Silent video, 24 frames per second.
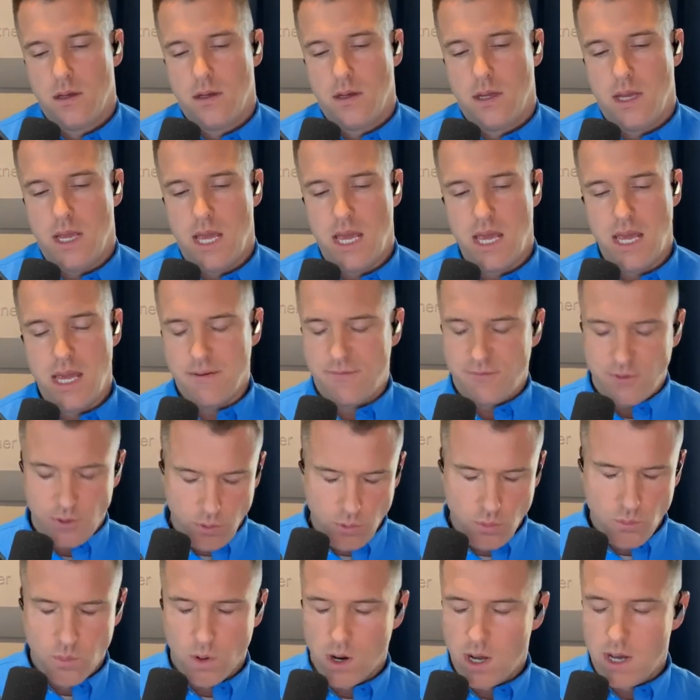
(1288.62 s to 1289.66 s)
If you
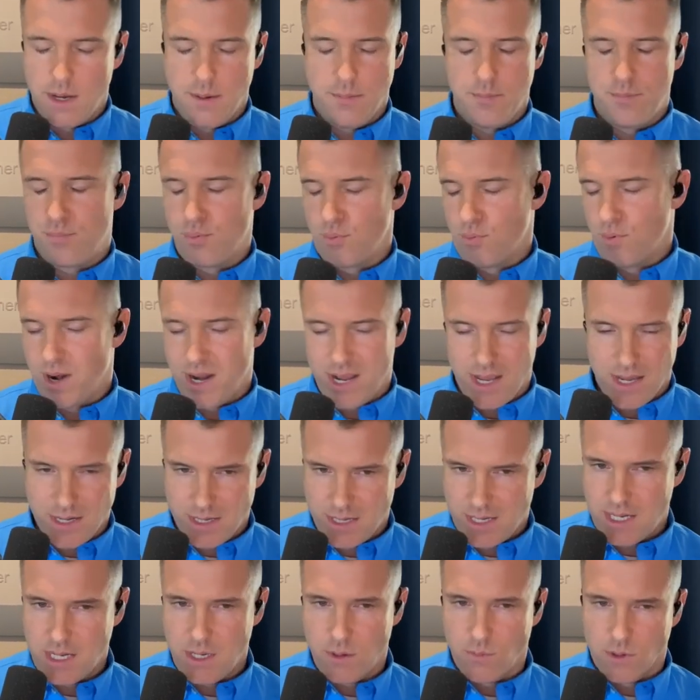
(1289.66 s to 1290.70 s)
run brand
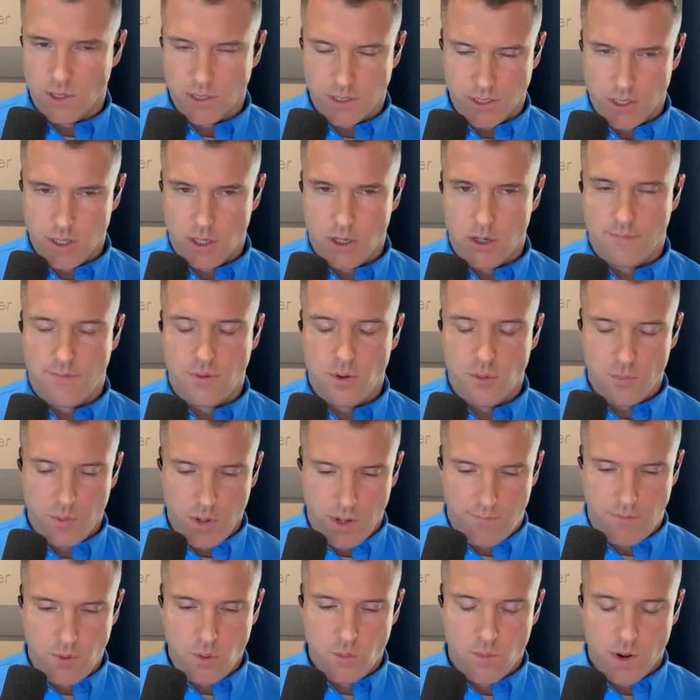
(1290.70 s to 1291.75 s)
keywords at all, if
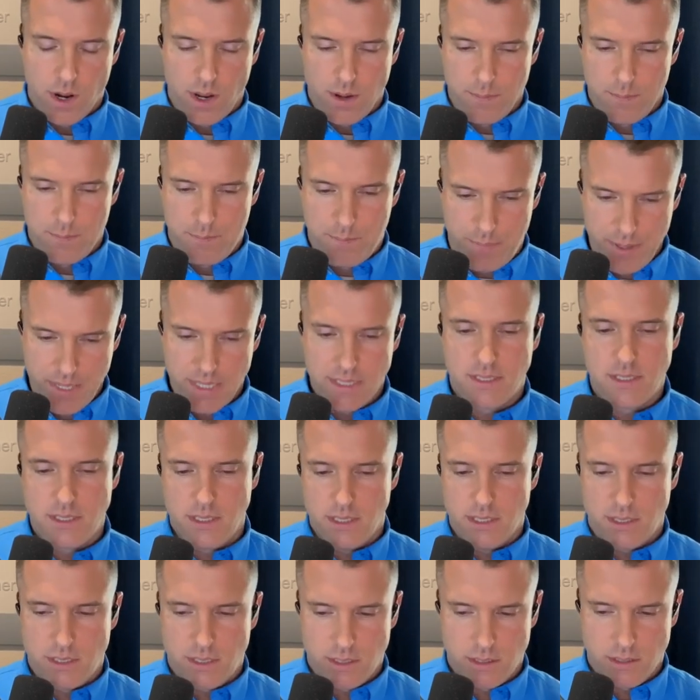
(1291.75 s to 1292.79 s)
you run
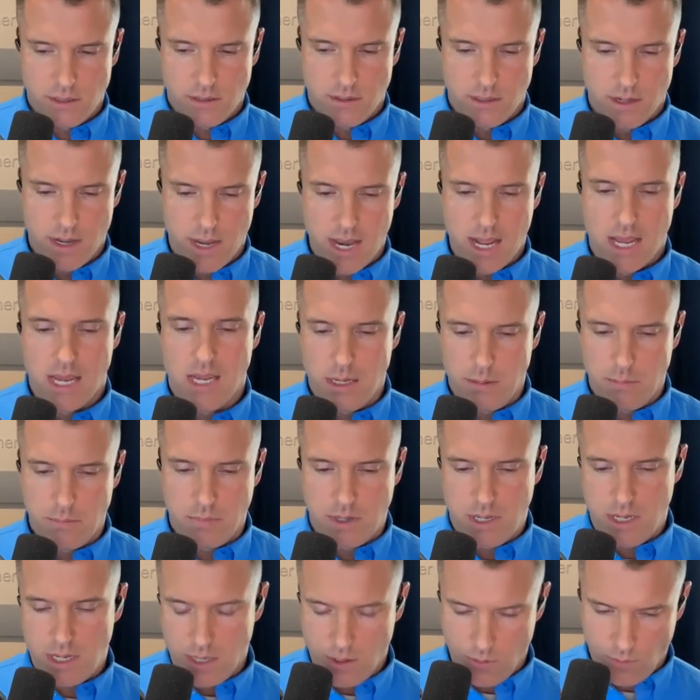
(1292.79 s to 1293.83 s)
business name
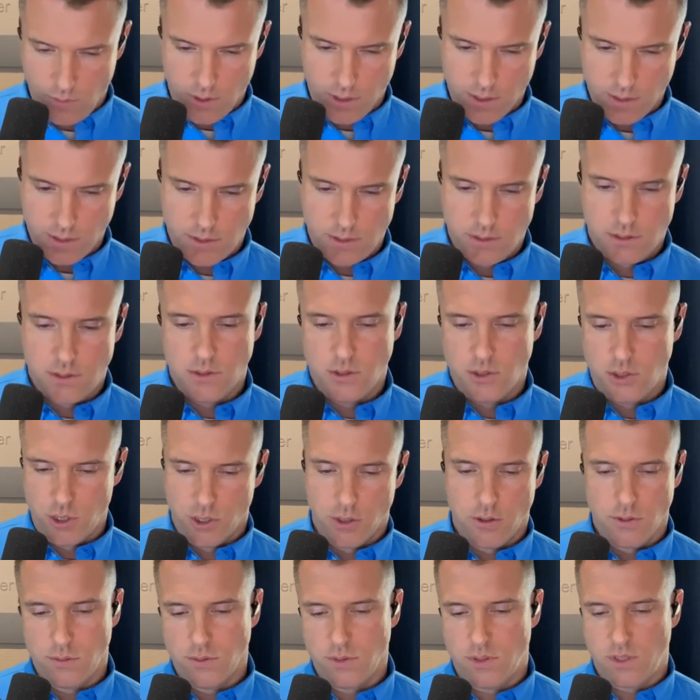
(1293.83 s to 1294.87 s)
keywords,
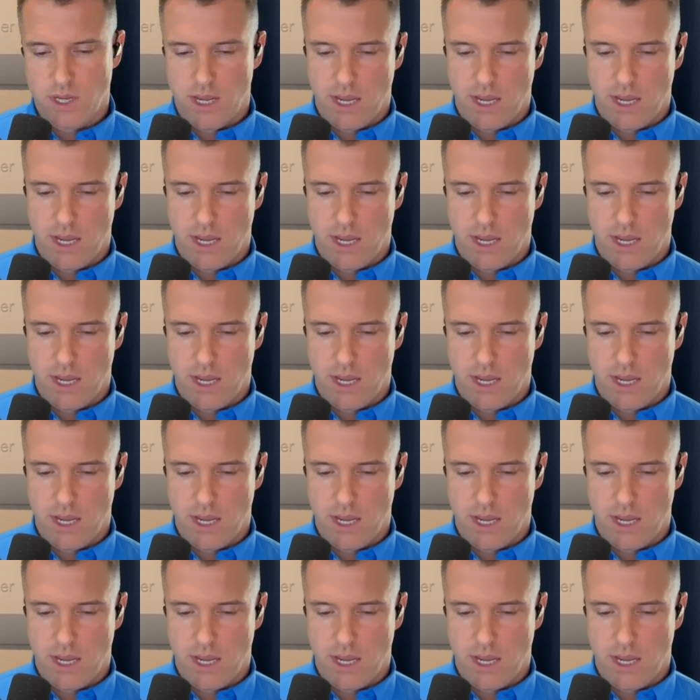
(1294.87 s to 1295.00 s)
Joe's